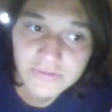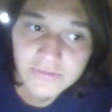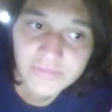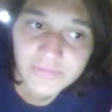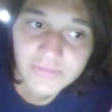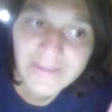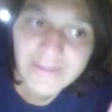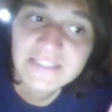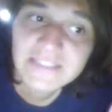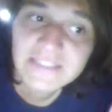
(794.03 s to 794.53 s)

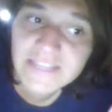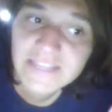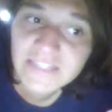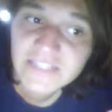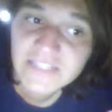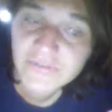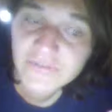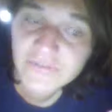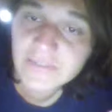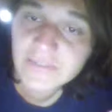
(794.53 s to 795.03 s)
makes sense
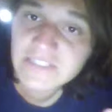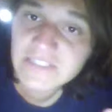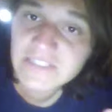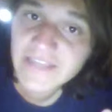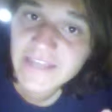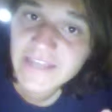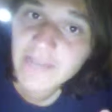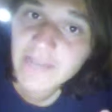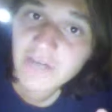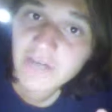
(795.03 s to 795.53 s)
from his
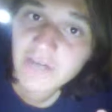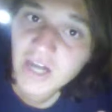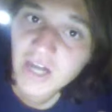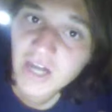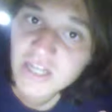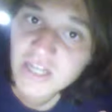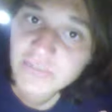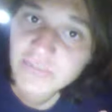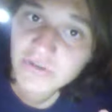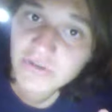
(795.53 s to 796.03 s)
name
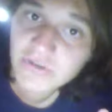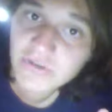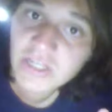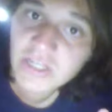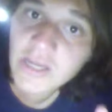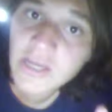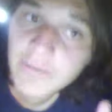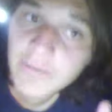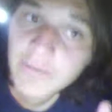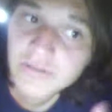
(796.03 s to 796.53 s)
Cosmos,
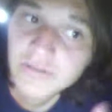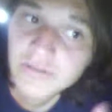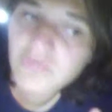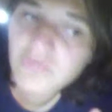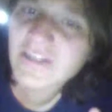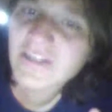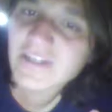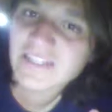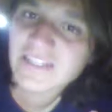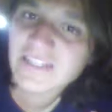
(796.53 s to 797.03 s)
but
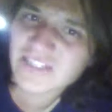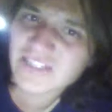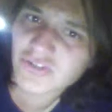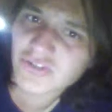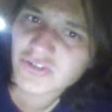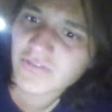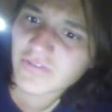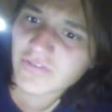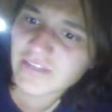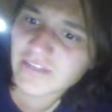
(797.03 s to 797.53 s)
Luna has
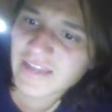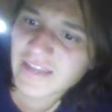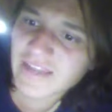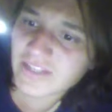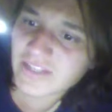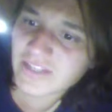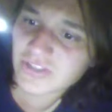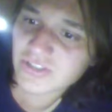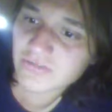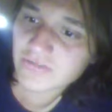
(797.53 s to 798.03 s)
control of the
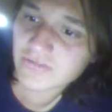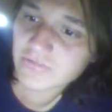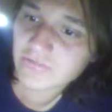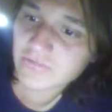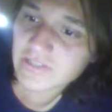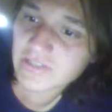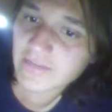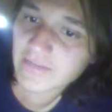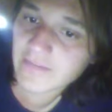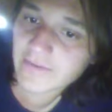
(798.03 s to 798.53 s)
night. Wouldn't
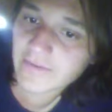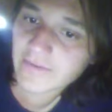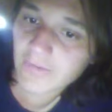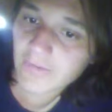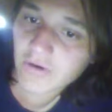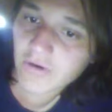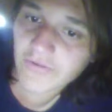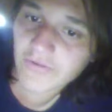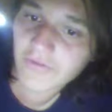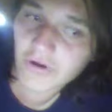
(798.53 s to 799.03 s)
that be
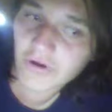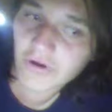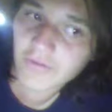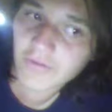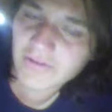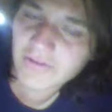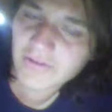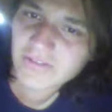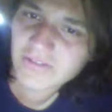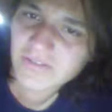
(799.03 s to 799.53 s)
more of her
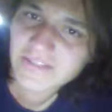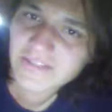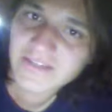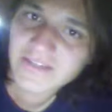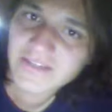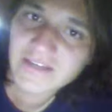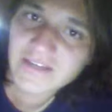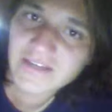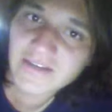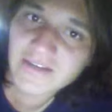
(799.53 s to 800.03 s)
ability?
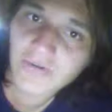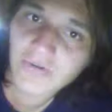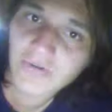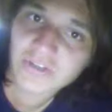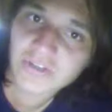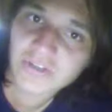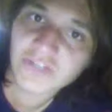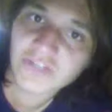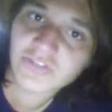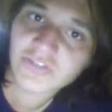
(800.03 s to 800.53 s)
Or does
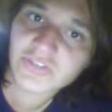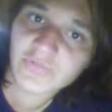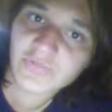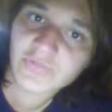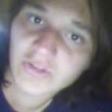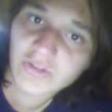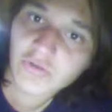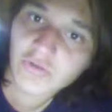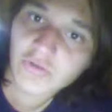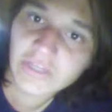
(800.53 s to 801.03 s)
she just
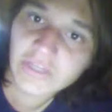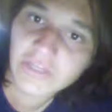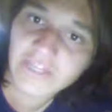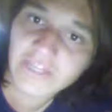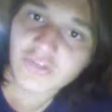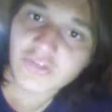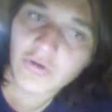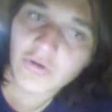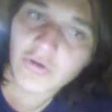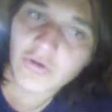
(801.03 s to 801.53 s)
literally
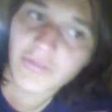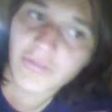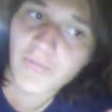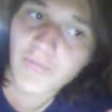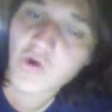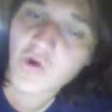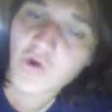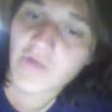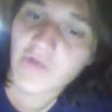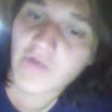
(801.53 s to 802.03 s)
control the
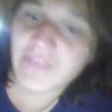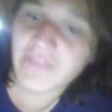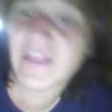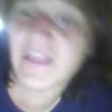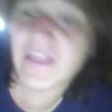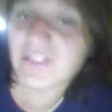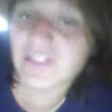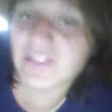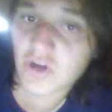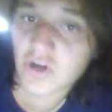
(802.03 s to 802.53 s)
moon and
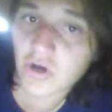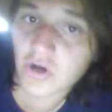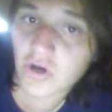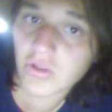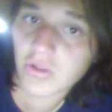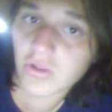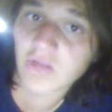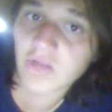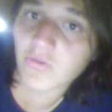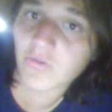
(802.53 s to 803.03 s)
that's all?
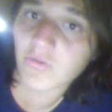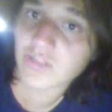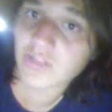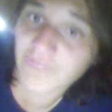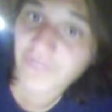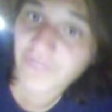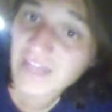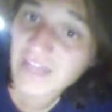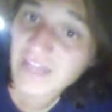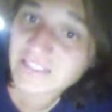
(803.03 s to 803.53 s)
Which, if
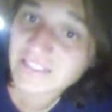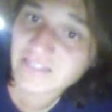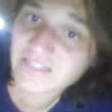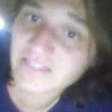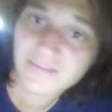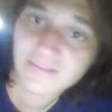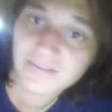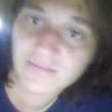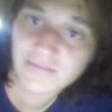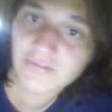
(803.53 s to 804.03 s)
that's it,
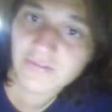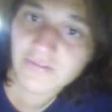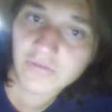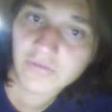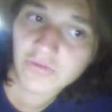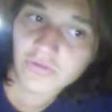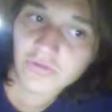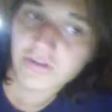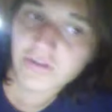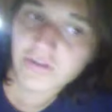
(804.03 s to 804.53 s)

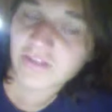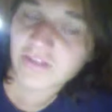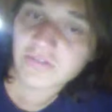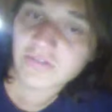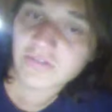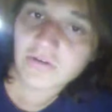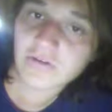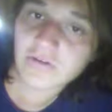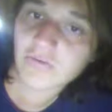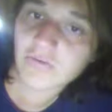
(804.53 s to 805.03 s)
Luna, you
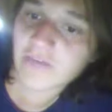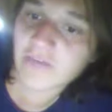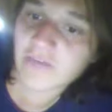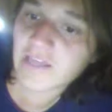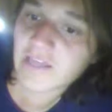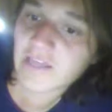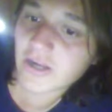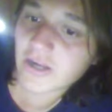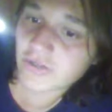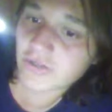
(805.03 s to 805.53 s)
are a weak
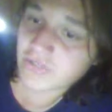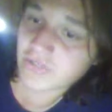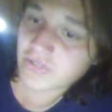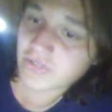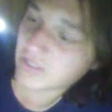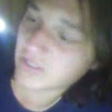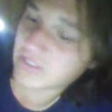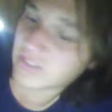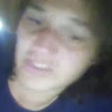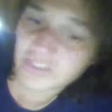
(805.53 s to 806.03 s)
character,
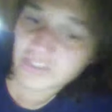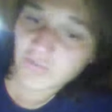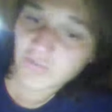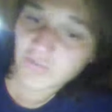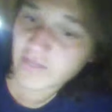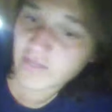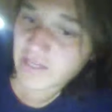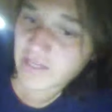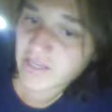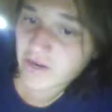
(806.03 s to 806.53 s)
Celestia is a
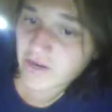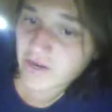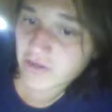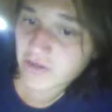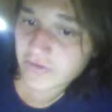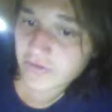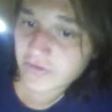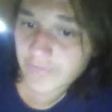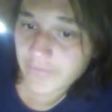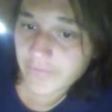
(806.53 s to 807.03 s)
weak
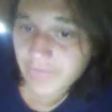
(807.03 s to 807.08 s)
character,